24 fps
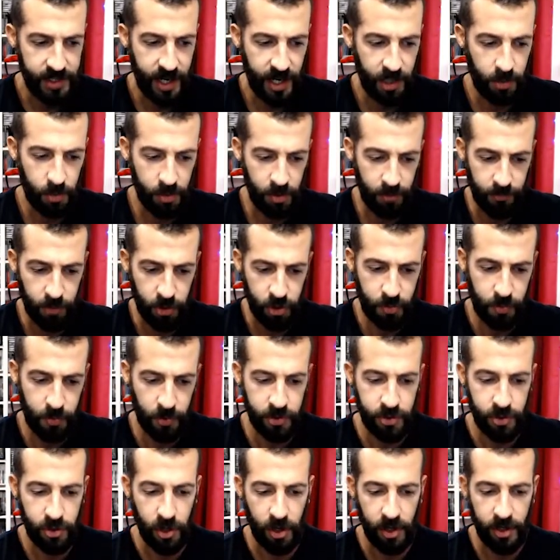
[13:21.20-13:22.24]
one of those
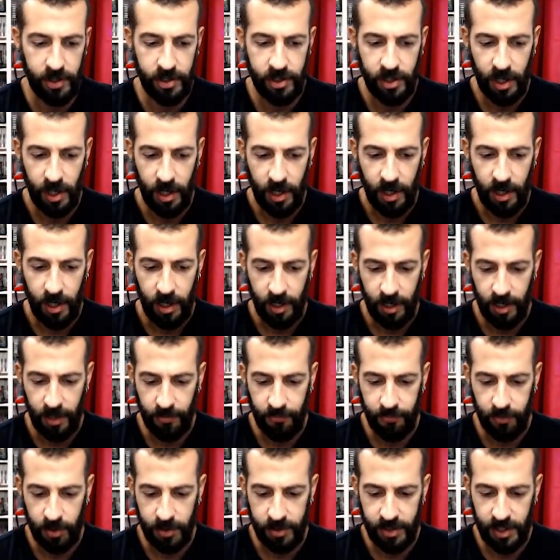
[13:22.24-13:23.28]
postcards
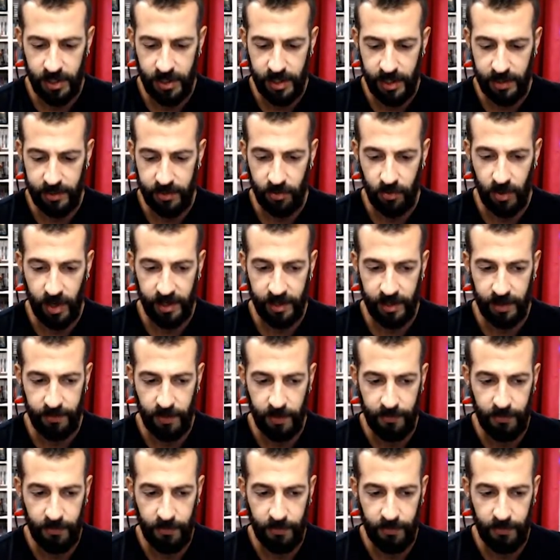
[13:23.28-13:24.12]
for GT Interactive if